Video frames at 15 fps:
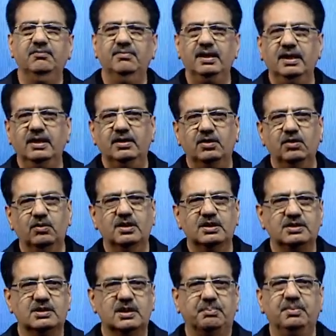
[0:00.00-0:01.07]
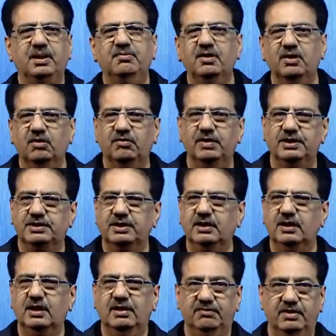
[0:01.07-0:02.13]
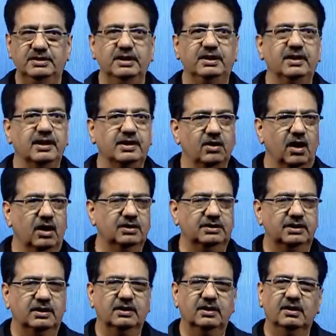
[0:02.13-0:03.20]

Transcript: we do disruptive innovation leveraging technology?